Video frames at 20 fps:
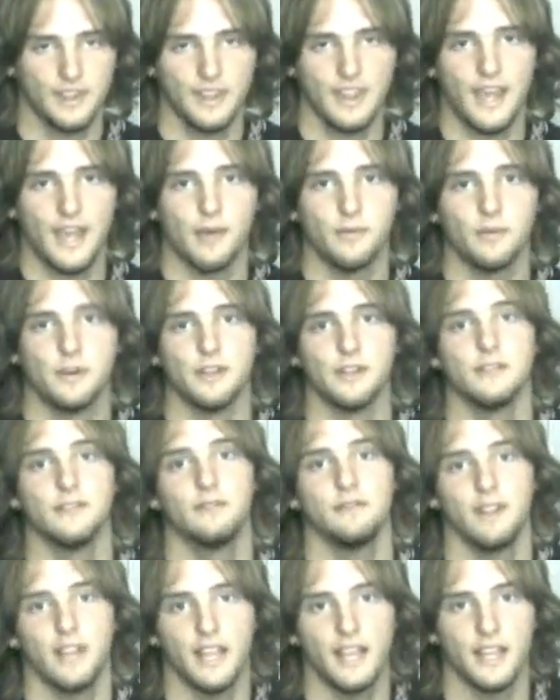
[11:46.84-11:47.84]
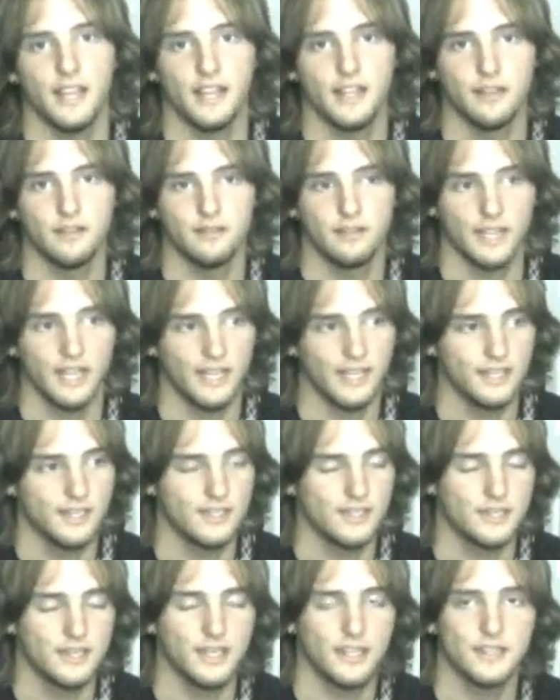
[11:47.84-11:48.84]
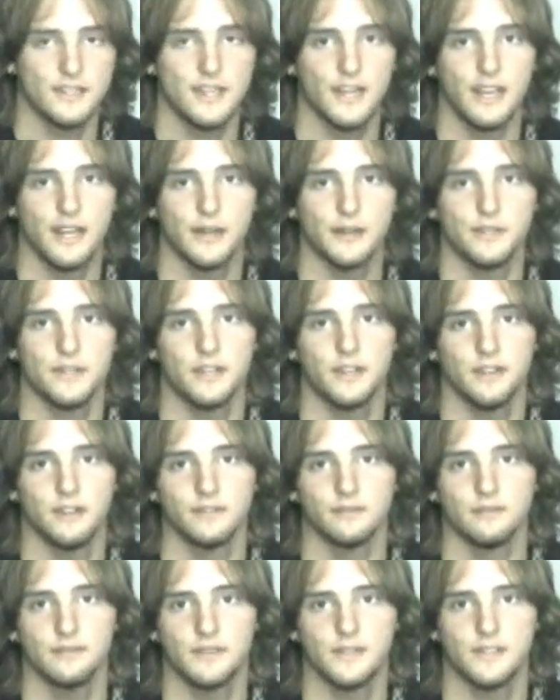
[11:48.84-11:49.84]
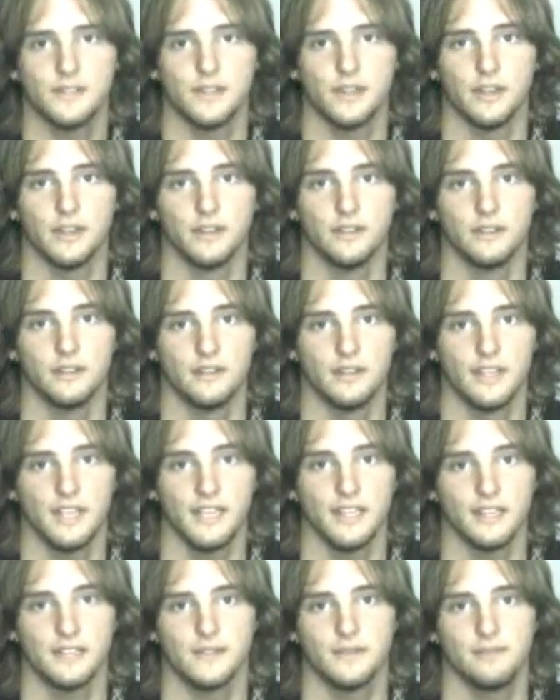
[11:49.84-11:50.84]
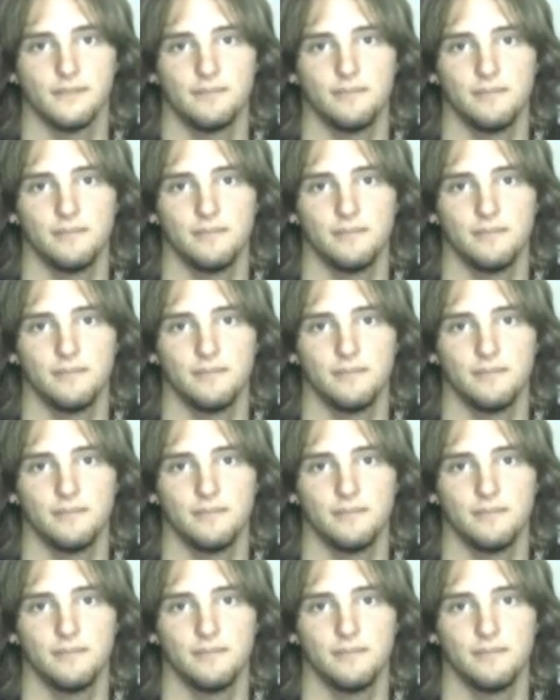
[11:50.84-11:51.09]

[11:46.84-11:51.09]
that one, and that is the entire song. So thanks.